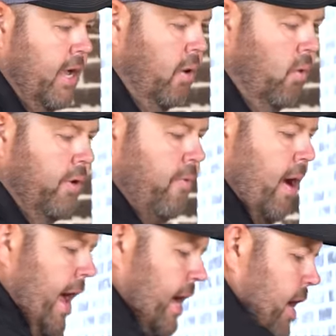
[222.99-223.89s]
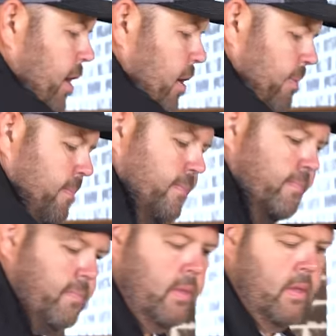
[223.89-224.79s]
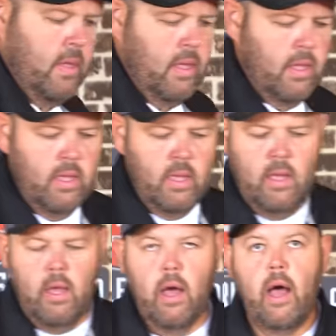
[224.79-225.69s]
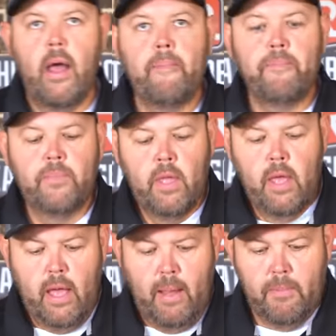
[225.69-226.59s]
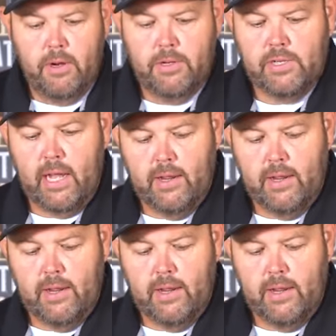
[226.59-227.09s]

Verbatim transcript: cooling rack here. All right, I'm gonna set